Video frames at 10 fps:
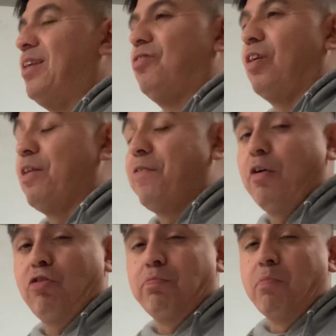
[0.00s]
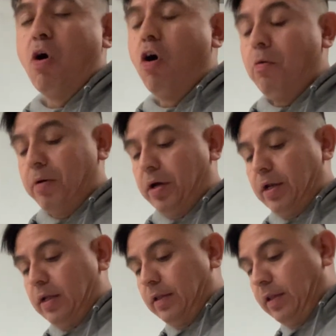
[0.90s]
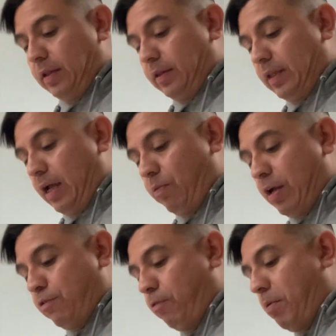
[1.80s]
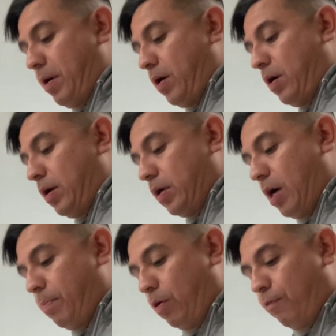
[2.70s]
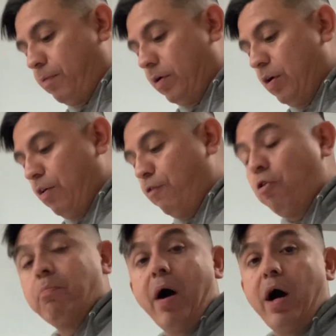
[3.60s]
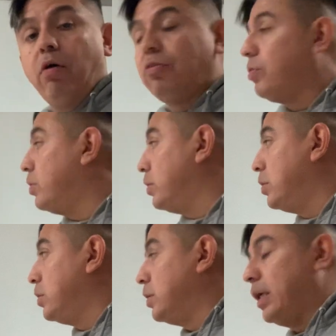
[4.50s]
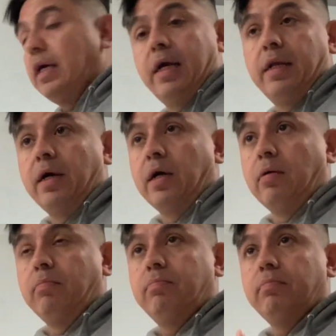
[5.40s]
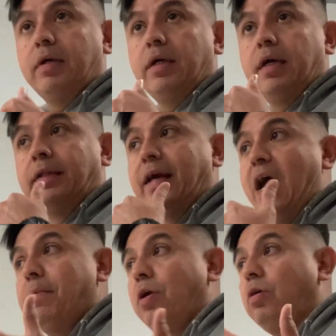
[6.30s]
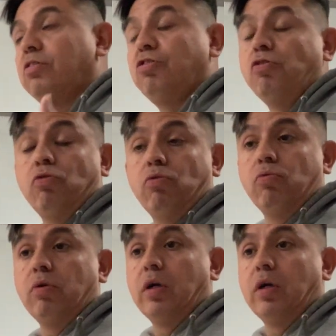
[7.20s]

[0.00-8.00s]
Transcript: necessarily very small, but they range from a couple of few miles in diameter to